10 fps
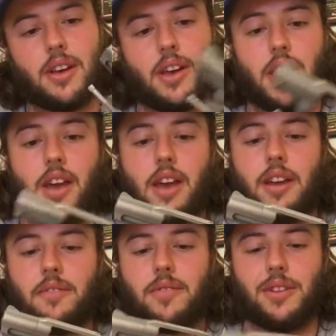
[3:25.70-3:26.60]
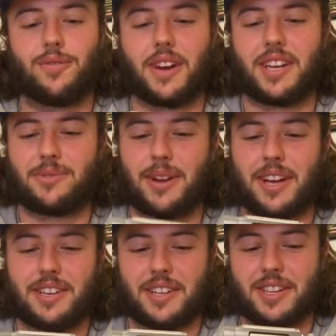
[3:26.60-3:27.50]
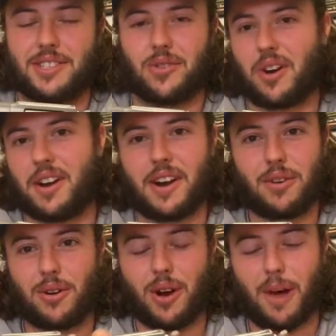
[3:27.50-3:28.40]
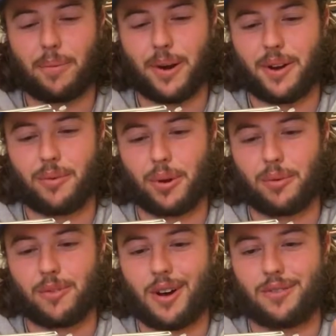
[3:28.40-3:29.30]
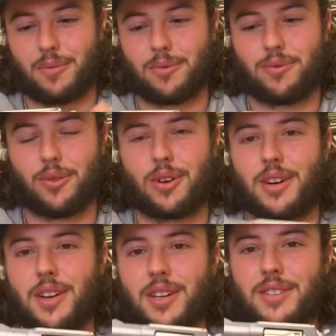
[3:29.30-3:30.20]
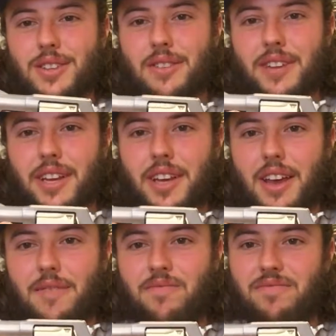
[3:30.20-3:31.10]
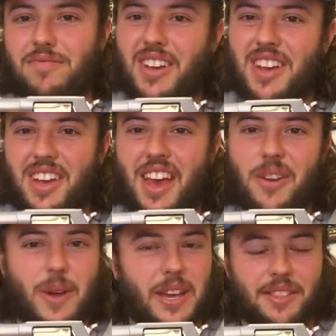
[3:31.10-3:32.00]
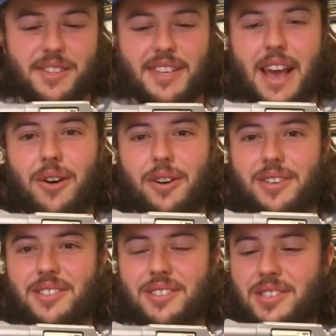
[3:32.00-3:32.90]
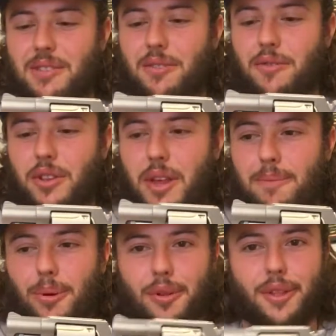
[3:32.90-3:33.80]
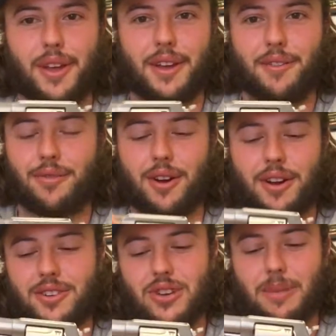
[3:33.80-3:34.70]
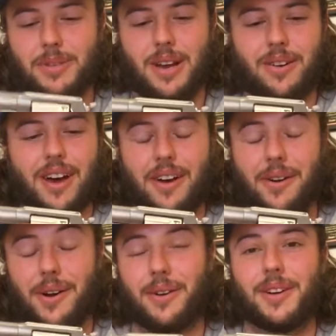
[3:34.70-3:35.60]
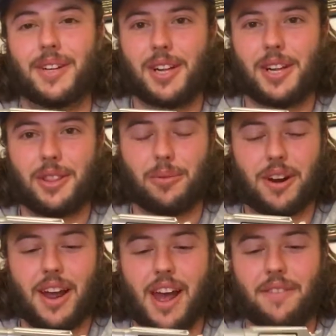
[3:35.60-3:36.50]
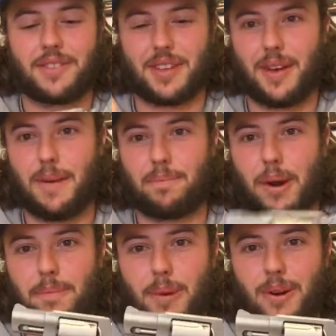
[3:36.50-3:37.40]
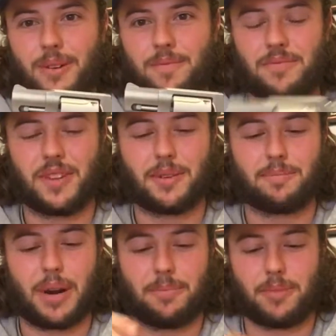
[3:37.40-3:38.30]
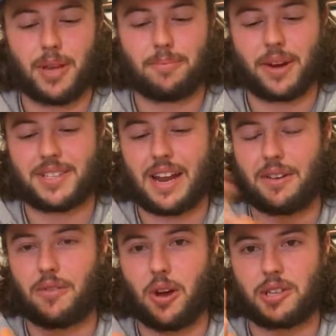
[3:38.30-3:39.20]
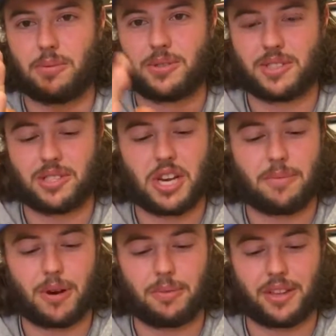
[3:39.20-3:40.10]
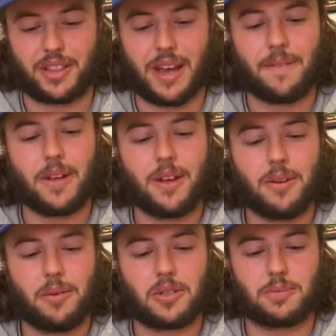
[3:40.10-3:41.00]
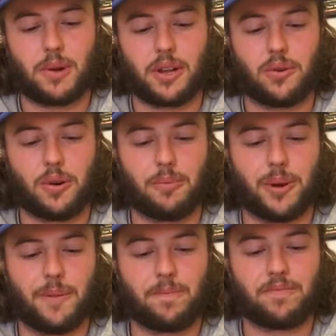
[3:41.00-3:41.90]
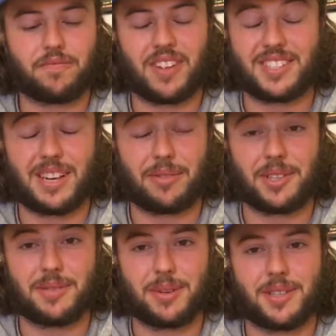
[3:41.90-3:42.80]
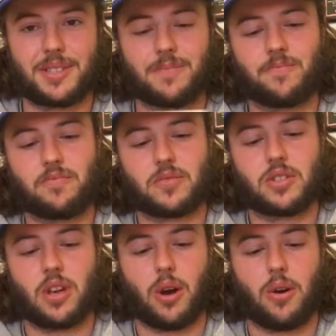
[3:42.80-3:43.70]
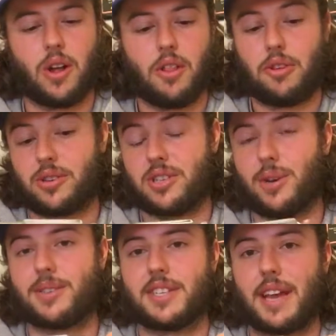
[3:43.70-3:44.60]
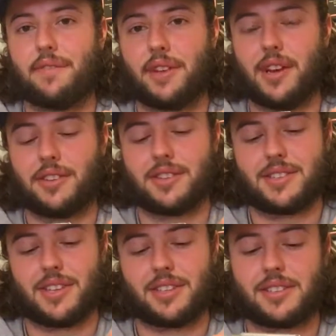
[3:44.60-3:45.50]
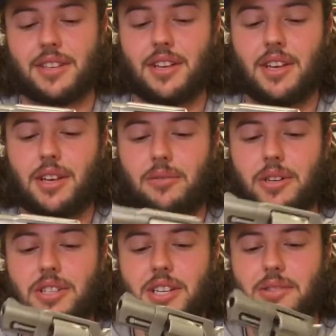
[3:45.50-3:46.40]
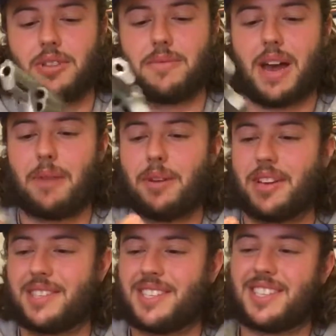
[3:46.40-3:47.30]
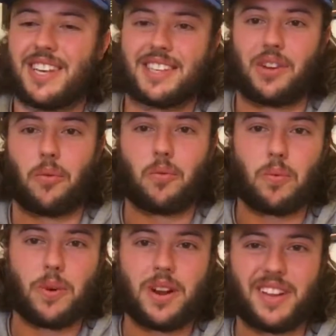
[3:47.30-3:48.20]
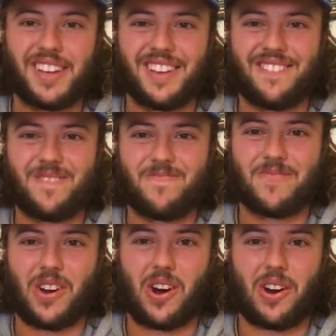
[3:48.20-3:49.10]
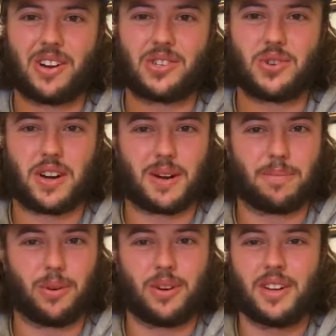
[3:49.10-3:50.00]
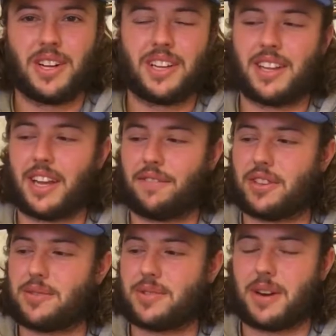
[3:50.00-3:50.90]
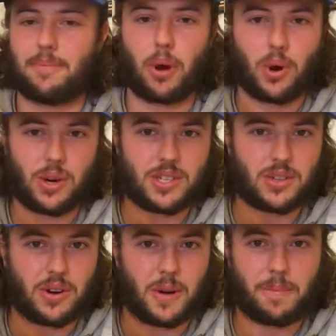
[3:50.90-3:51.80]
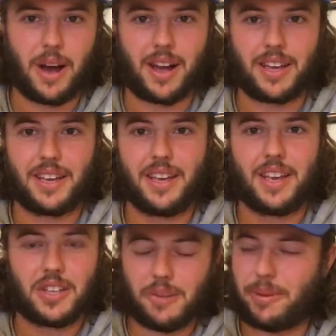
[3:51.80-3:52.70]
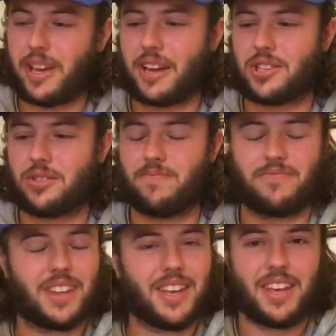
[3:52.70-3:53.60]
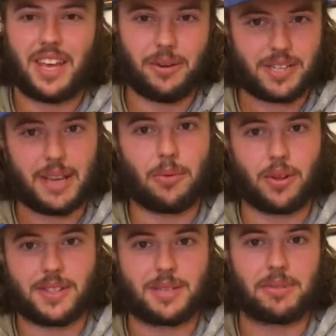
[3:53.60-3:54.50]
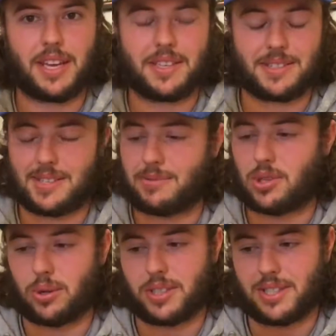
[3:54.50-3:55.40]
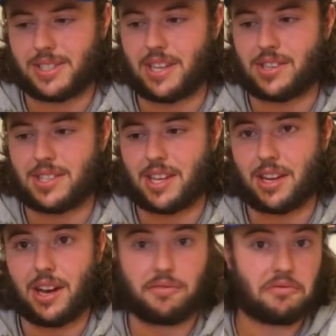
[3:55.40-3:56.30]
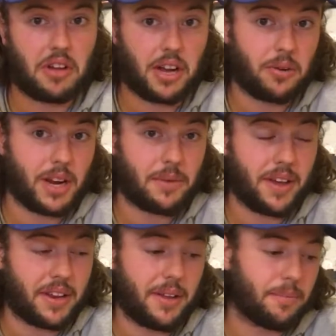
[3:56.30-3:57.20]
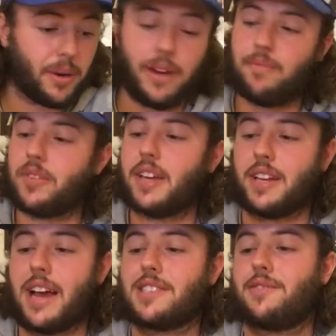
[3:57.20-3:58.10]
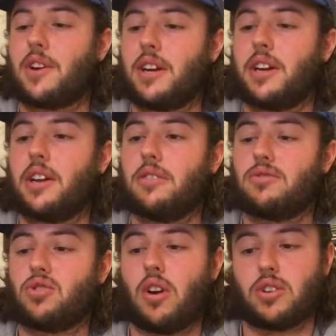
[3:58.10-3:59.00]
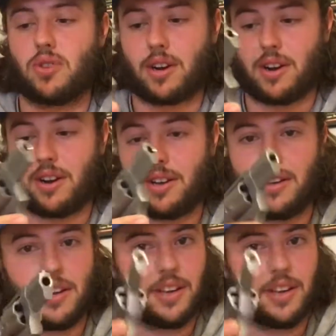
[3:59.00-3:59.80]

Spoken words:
And it was funny because when I got to the gun store, I never operated a real revolver before. So I'm like, how do I get this out? Because some of them you like pull the thing in the front, it drops out. I don't know. The one I have is a brake barrel. It breaks down, exposes the chamber up like that, which is pretty cool, but it's not what this one is. So there's no safety on these things, which doesn't really matter because this thing is a really hard trigger pull. Like if this was in a purse or in your pocket, you'd be kind of it would take more than some keys and some jolting to set this thing off. I don't recommend it, but it has a very strong trigger on it.